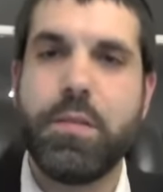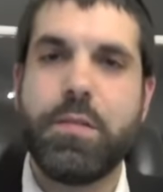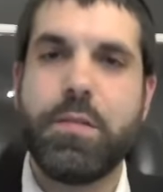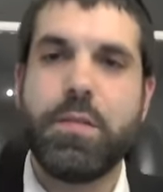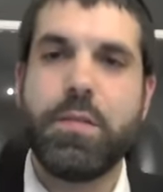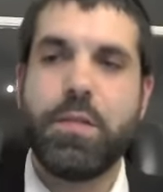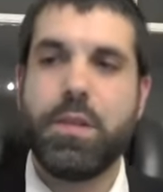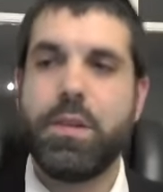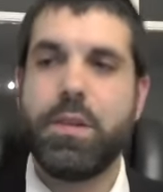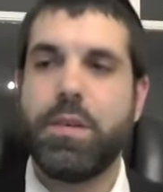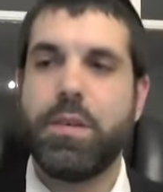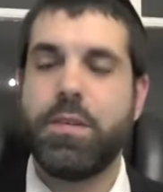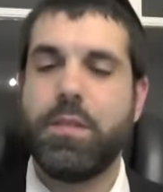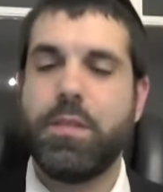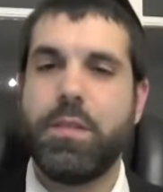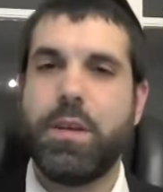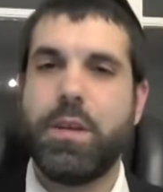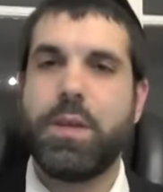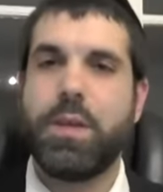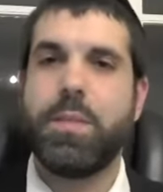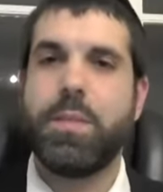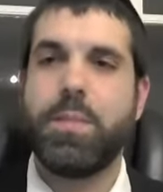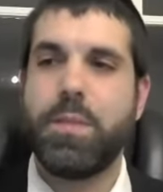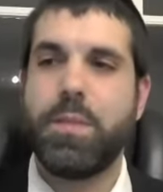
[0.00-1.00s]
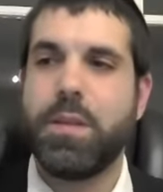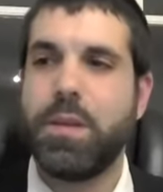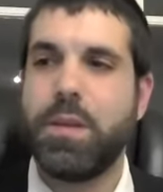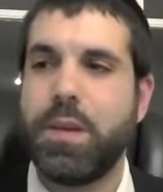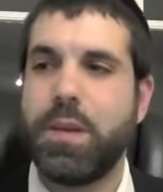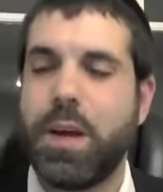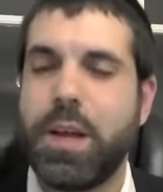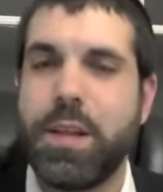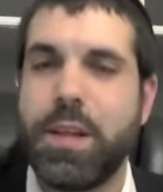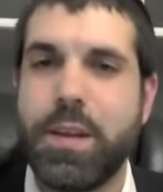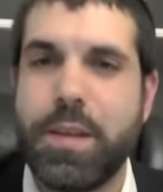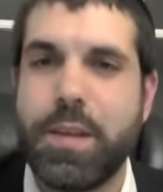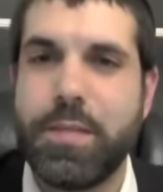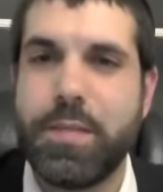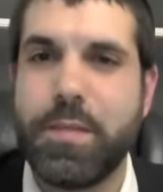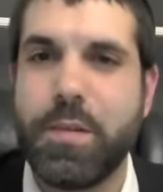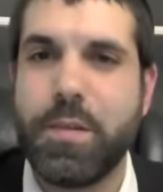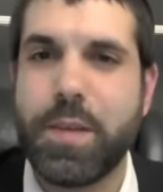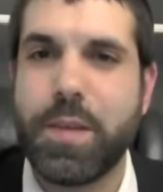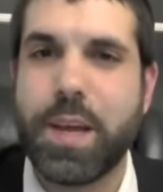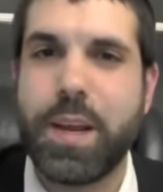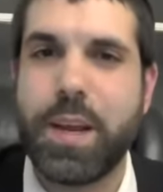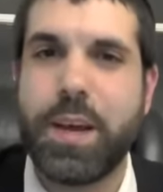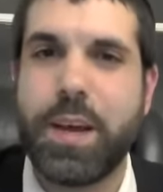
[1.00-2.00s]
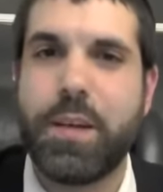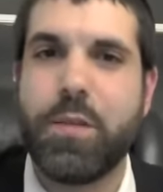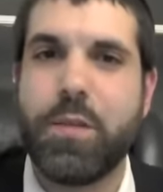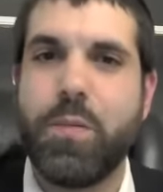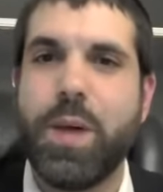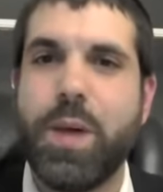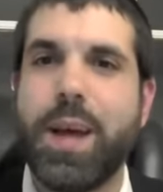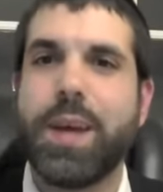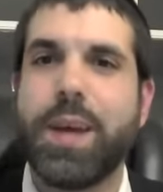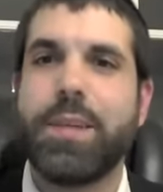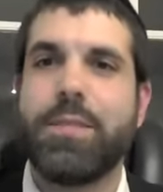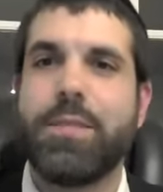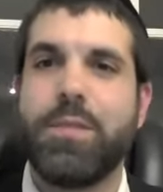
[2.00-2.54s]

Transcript: so the um, the holidays don't get out of whack.